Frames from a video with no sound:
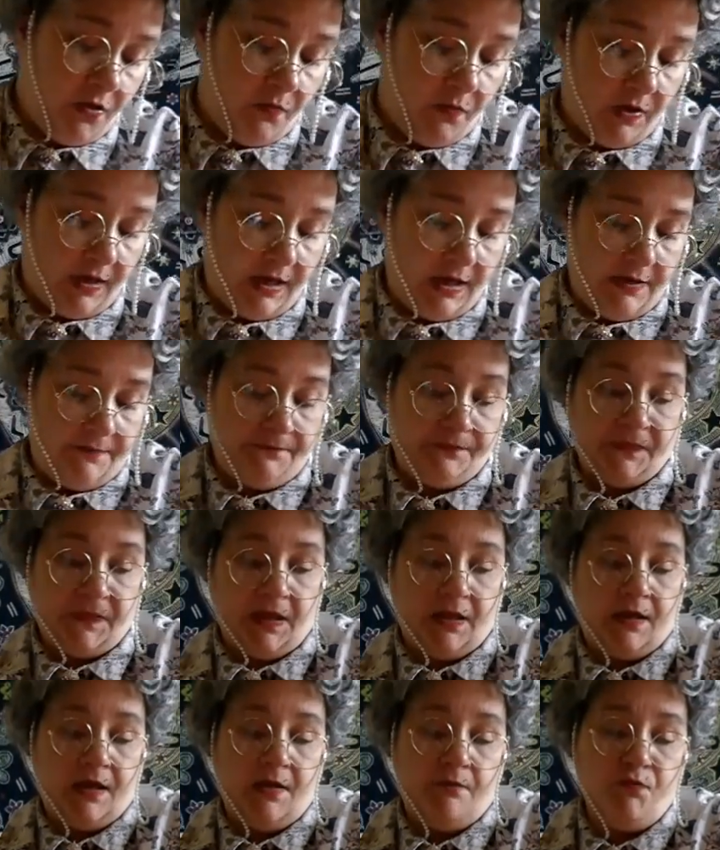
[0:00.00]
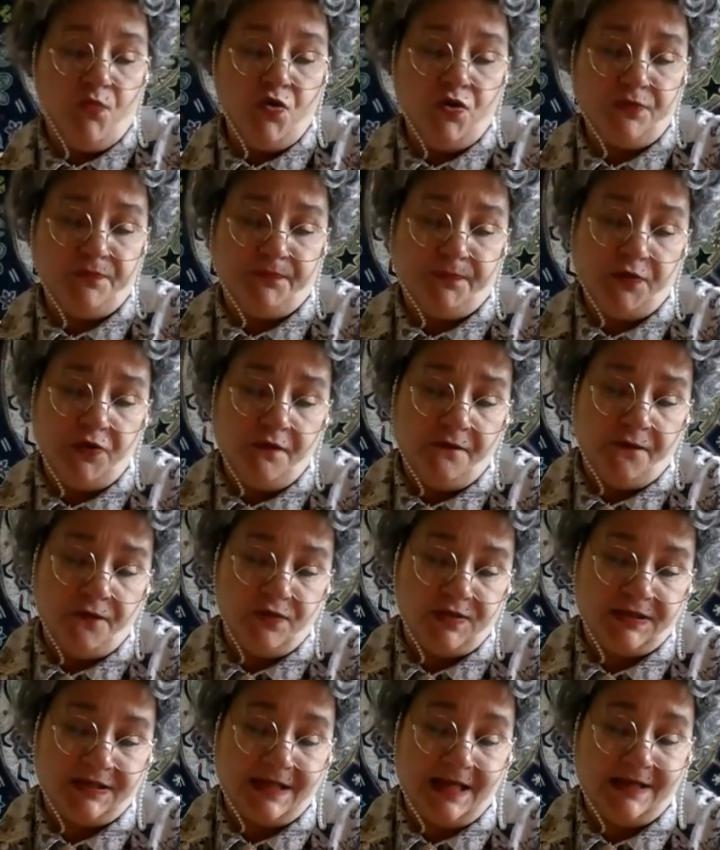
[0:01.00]
We can. More
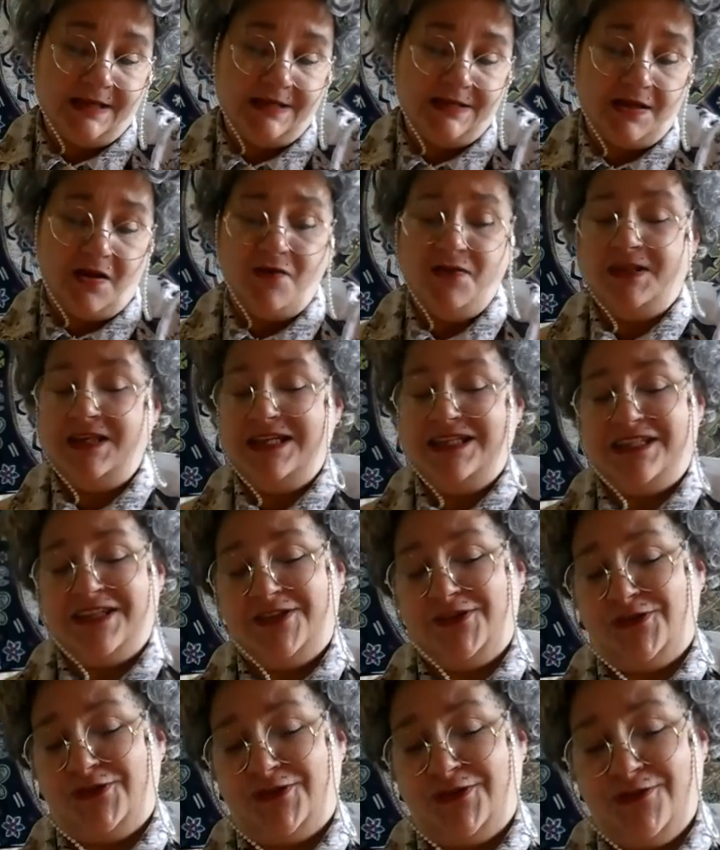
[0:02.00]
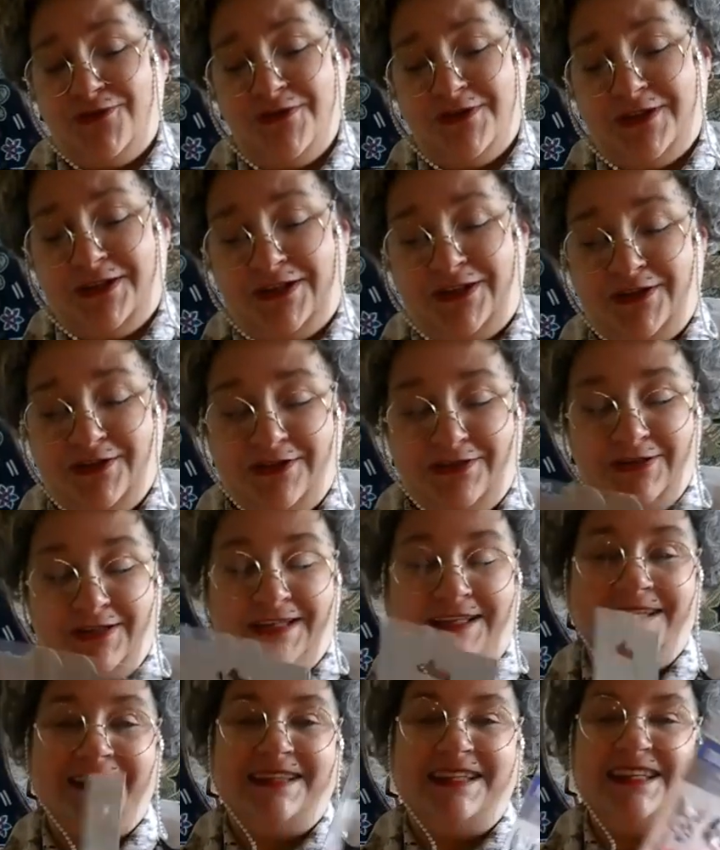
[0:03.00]
beautiful stickers. Oh, these are so cute.
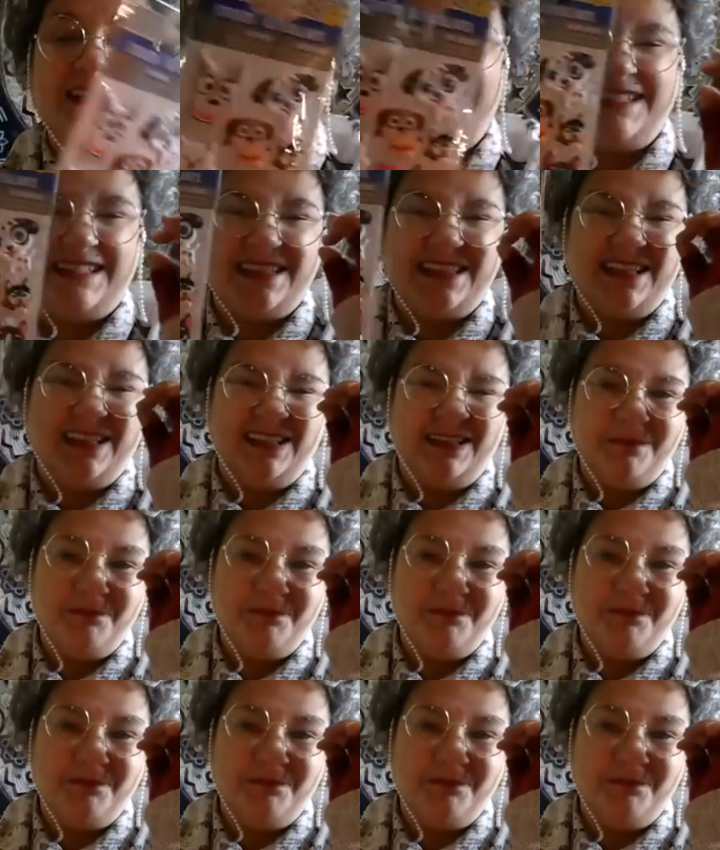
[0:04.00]
Look at these.